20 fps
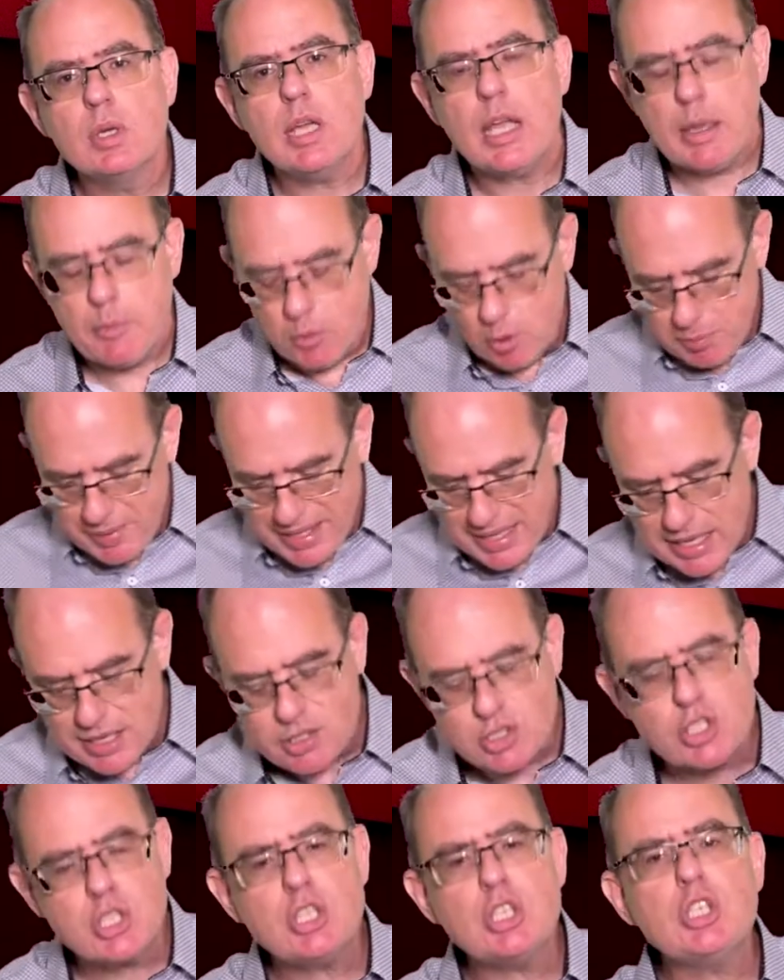it will
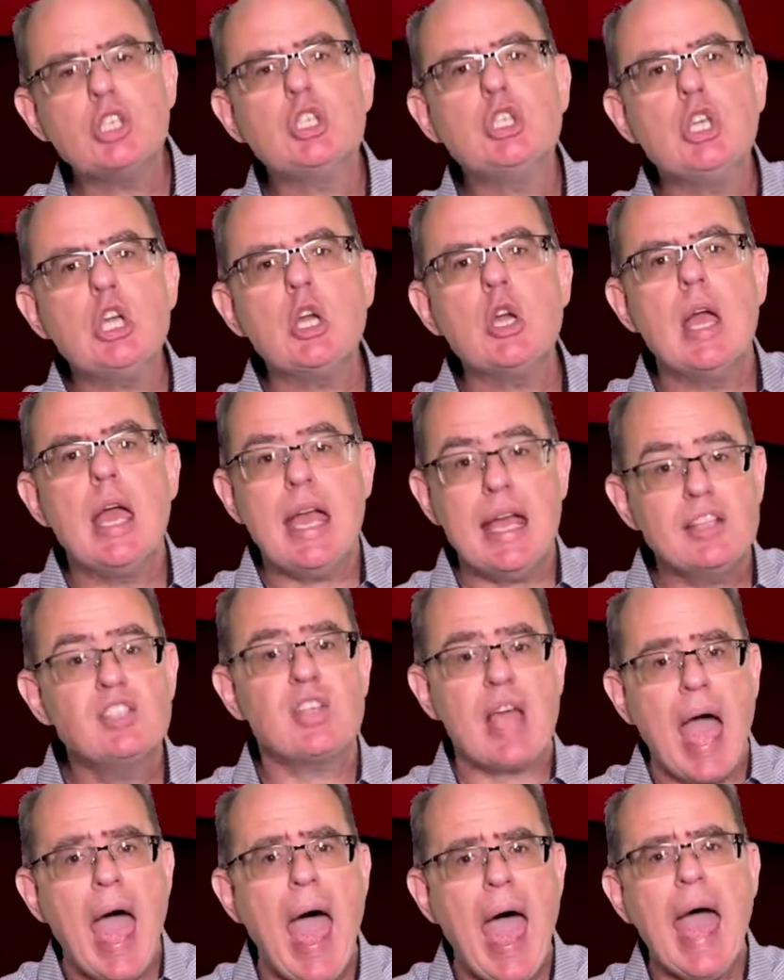begin to do.
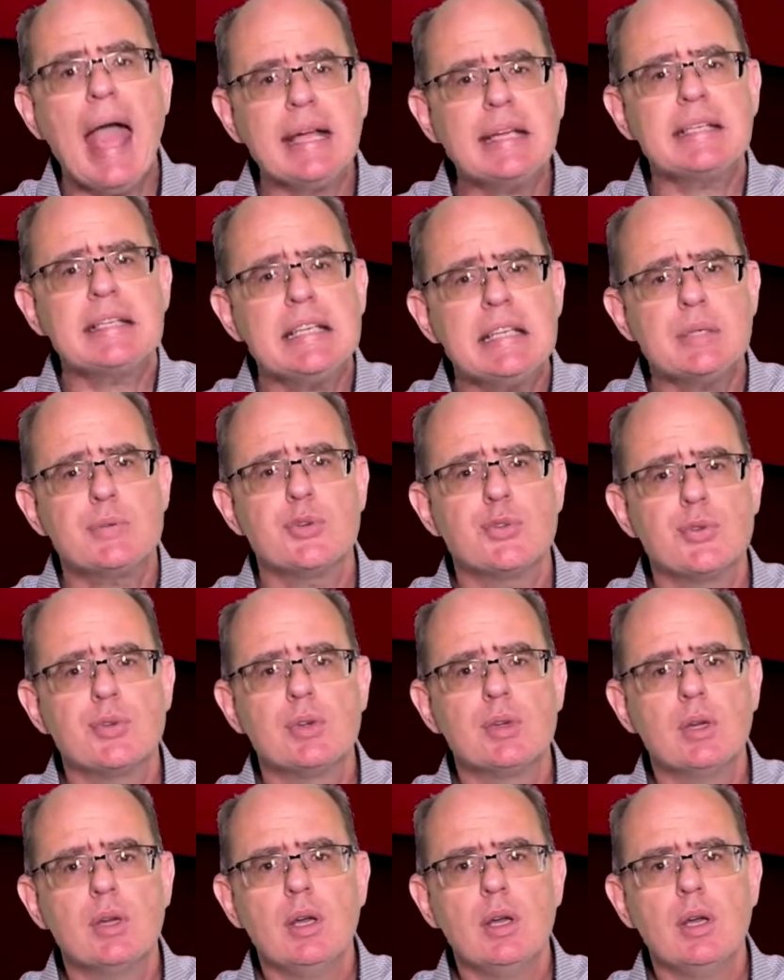It's active,